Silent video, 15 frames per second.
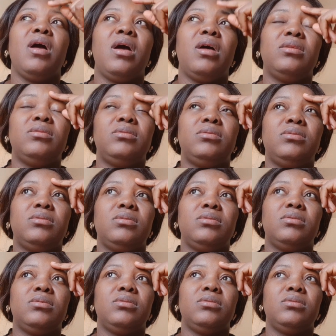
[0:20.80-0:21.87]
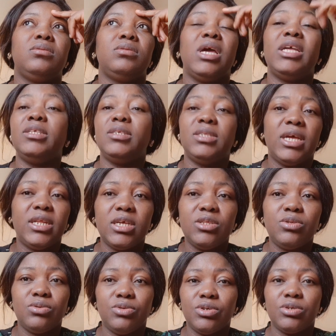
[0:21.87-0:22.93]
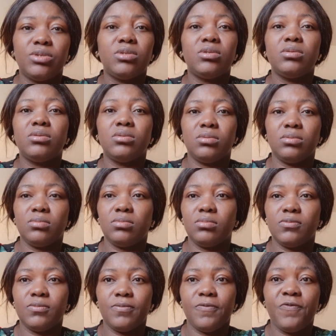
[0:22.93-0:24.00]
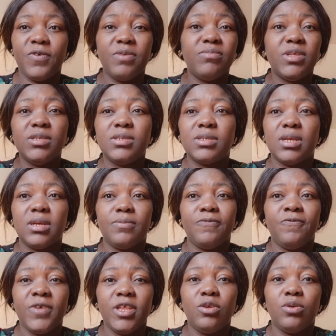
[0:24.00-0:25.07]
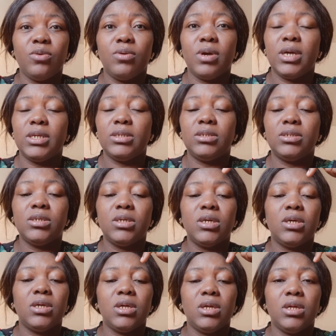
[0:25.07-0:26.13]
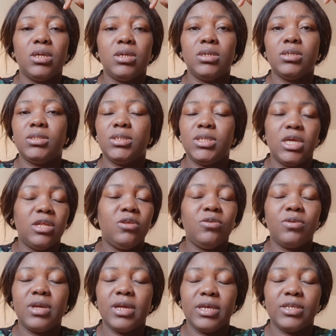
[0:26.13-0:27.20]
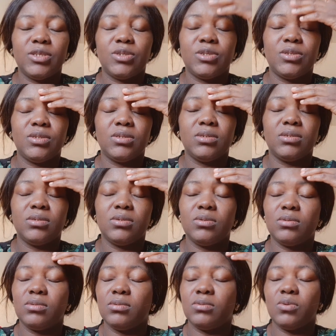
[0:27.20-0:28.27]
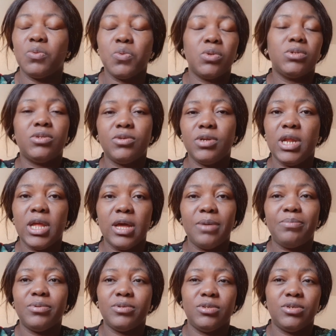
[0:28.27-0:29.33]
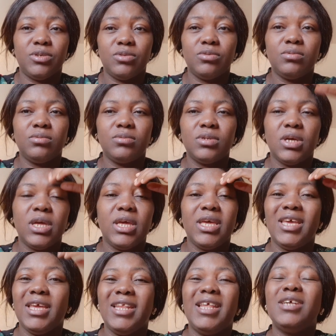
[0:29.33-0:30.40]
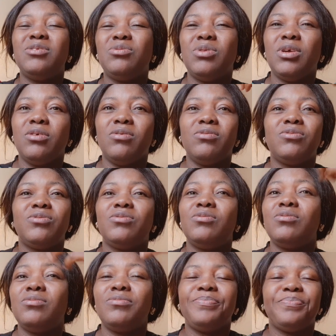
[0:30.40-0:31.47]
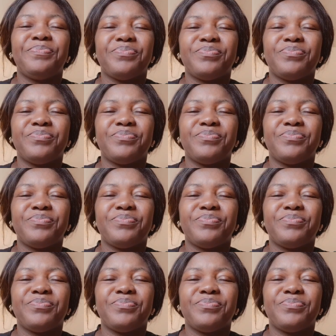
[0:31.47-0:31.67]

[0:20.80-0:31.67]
and I decided to just film this video and tell you guys what really happened, you know. In that way, also